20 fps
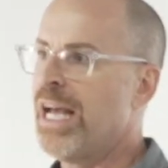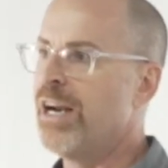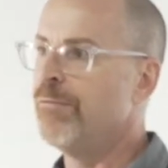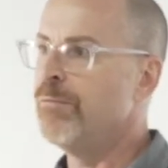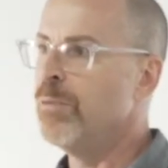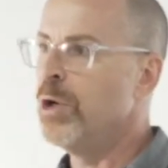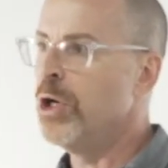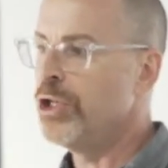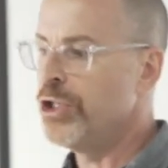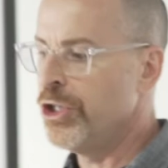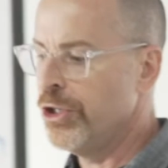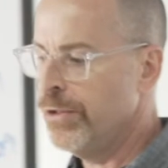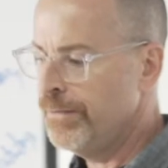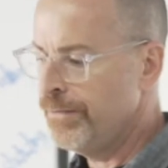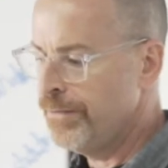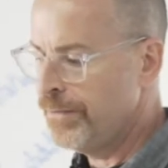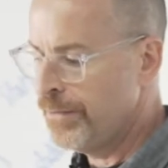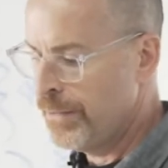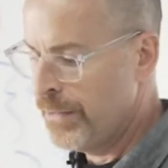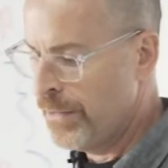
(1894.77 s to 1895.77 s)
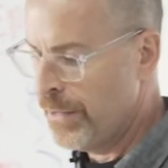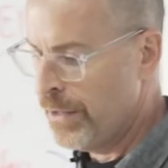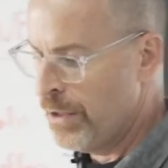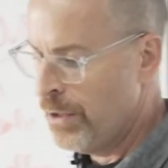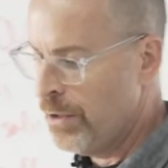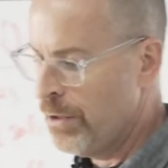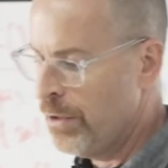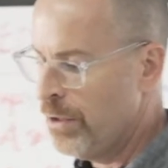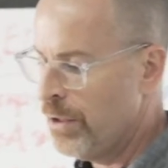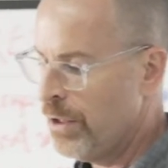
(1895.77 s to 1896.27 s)
of merger,
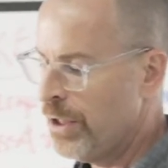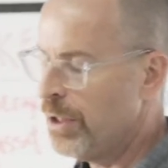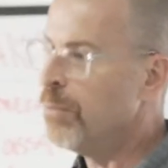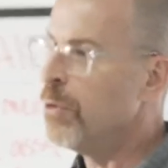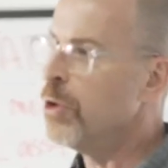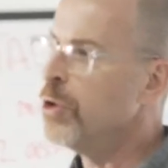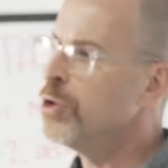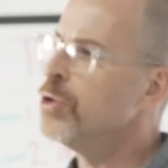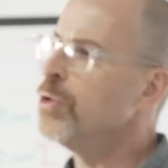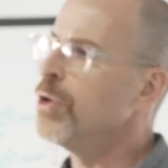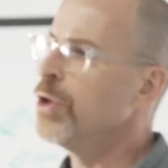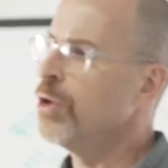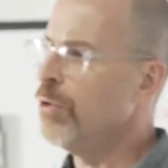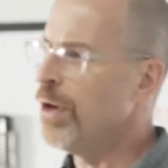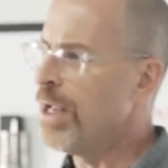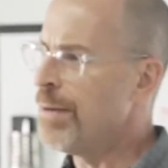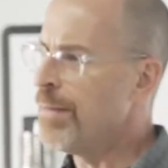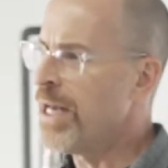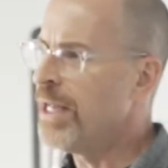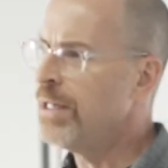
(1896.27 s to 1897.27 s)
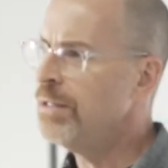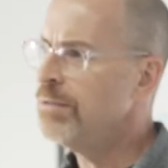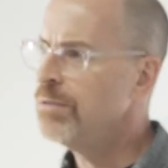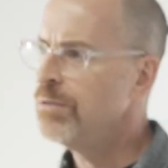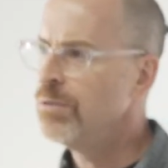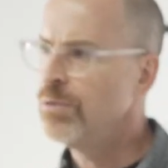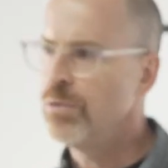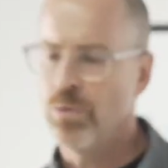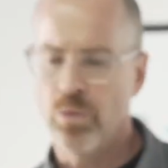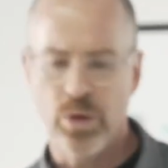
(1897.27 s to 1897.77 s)
the merger agreement,
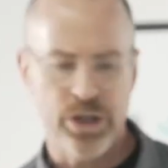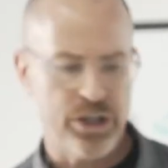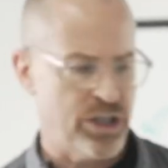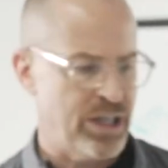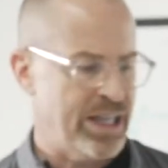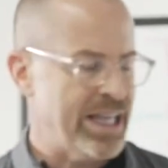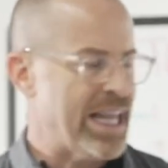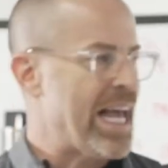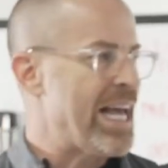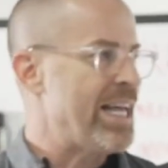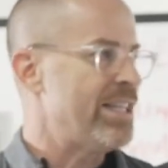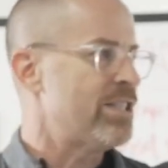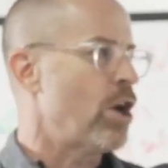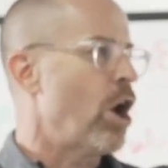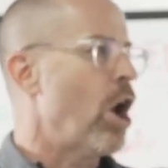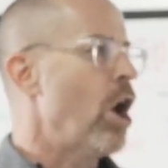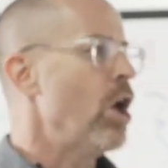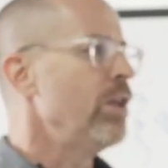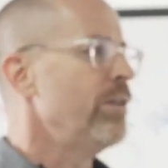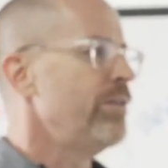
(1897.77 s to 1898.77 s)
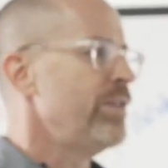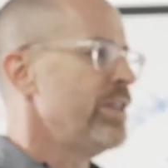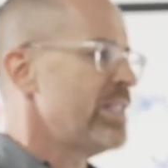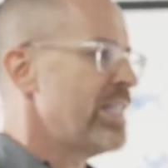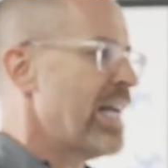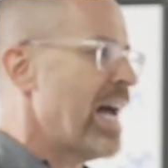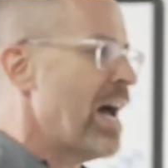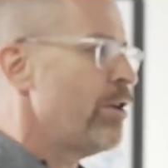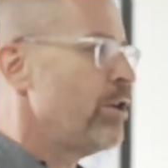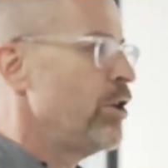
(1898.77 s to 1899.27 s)
which lays all of this
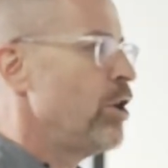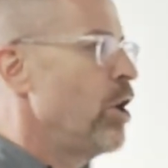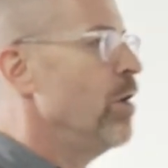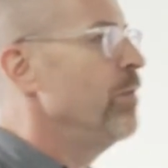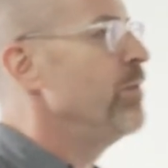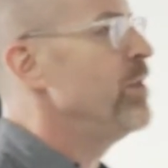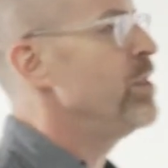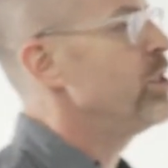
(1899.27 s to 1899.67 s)
out and all of these